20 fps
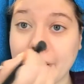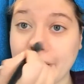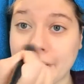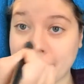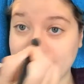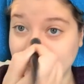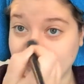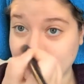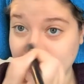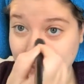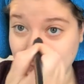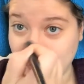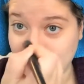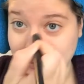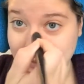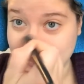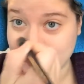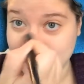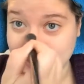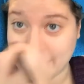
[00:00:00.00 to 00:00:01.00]
unlucky
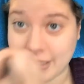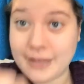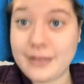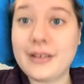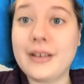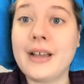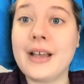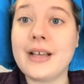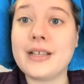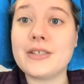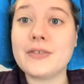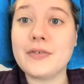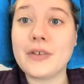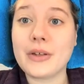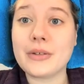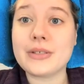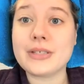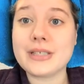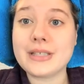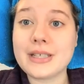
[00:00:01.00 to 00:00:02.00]
ones that has
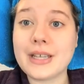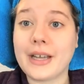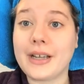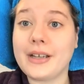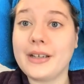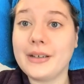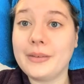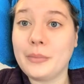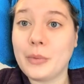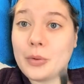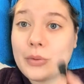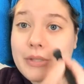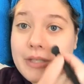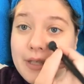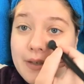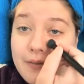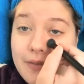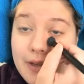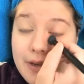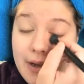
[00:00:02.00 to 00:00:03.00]
felt sick
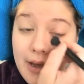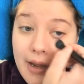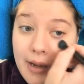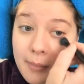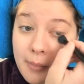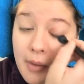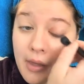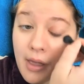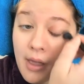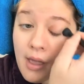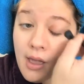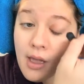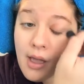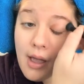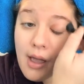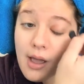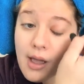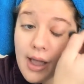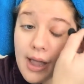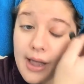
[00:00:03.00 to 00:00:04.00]
most of the time.
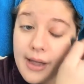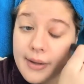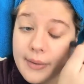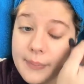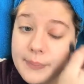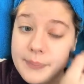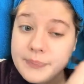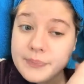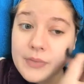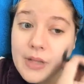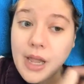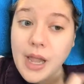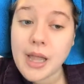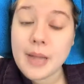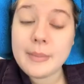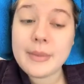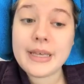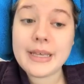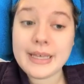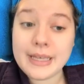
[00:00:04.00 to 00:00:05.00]

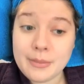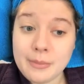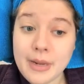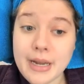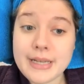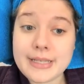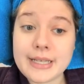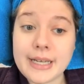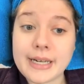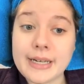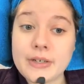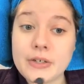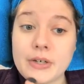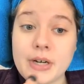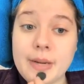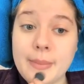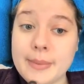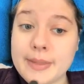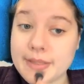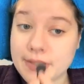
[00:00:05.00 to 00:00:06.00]
I'm in my second
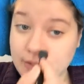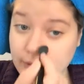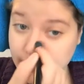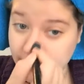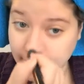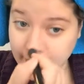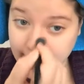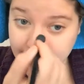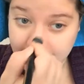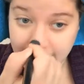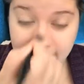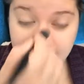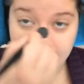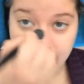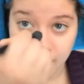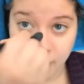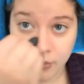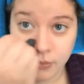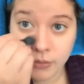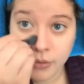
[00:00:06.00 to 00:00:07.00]
trimester right
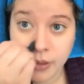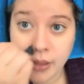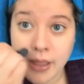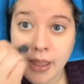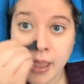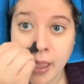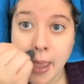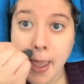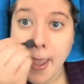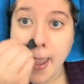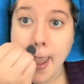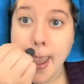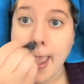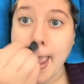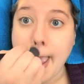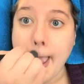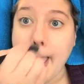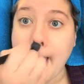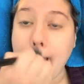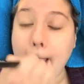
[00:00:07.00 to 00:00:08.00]
now,
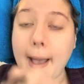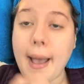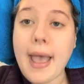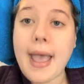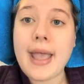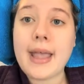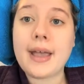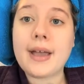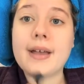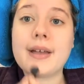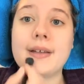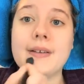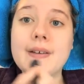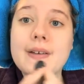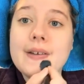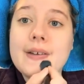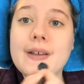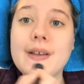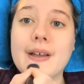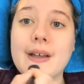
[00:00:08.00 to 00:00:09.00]

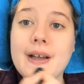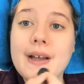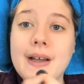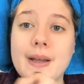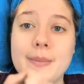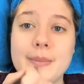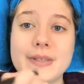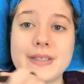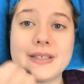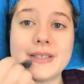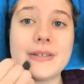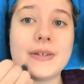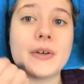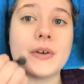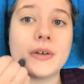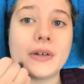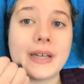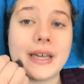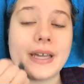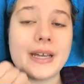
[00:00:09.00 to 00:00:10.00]
and I'm
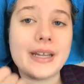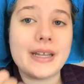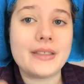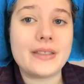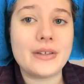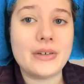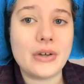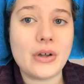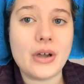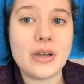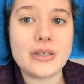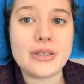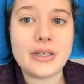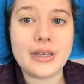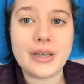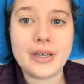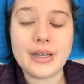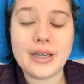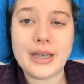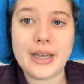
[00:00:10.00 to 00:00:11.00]
still getting the
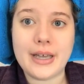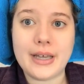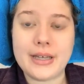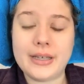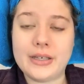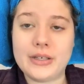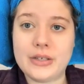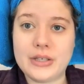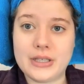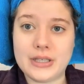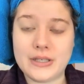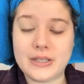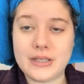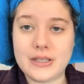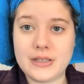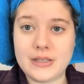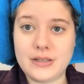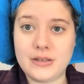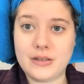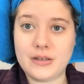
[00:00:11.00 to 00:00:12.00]
nausea and
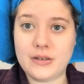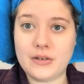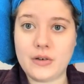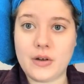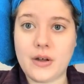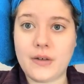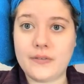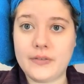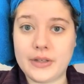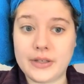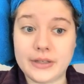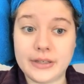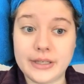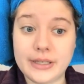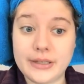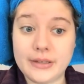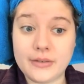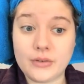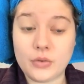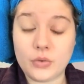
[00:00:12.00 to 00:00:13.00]
just not
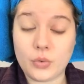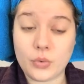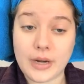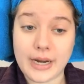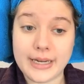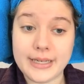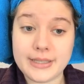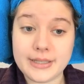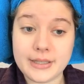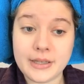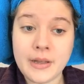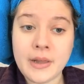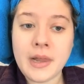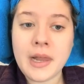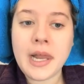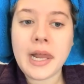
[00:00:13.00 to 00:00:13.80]
feeling great,